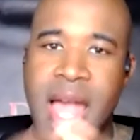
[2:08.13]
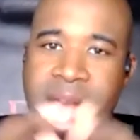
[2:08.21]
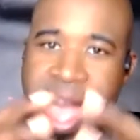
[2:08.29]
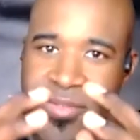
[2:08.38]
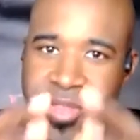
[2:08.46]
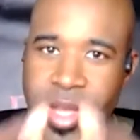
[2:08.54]

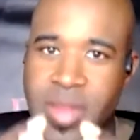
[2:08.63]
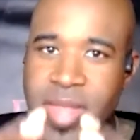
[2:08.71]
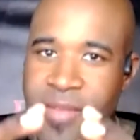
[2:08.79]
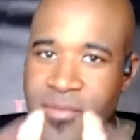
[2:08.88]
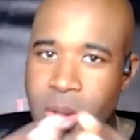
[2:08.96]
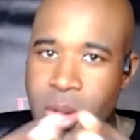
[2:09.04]
have done that
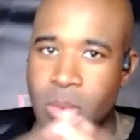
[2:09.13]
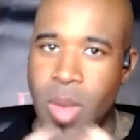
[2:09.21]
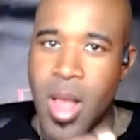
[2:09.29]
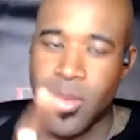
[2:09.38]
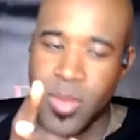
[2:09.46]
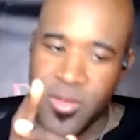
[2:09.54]
very
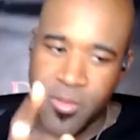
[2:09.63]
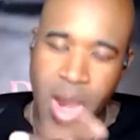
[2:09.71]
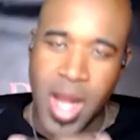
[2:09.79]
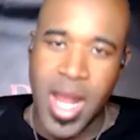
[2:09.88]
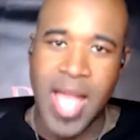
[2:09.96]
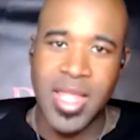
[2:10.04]
well. And we've
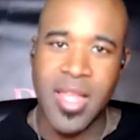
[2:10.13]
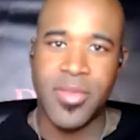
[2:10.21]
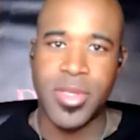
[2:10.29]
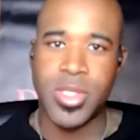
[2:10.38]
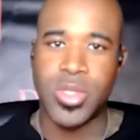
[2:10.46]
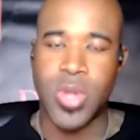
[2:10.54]
brought high-level
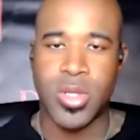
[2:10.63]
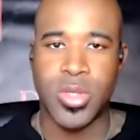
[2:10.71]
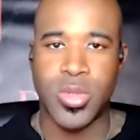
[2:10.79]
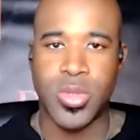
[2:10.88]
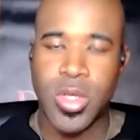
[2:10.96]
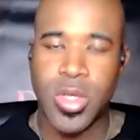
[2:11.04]
instructors
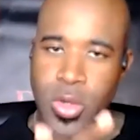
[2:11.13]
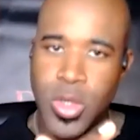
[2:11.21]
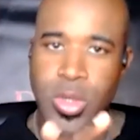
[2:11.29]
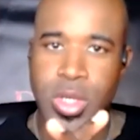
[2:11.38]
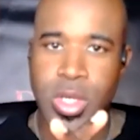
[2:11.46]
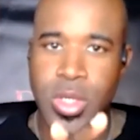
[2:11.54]
to
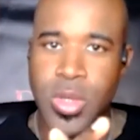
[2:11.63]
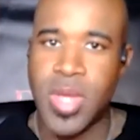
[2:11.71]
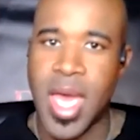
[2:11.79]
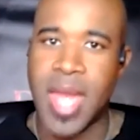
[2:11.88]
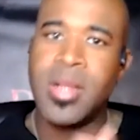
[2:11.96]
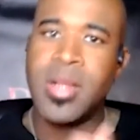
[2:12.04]
you to do
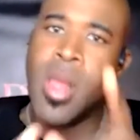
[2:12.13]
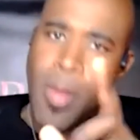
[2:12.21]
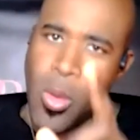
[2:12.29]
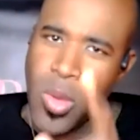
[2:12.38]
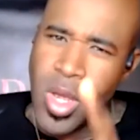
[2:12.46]
that. But we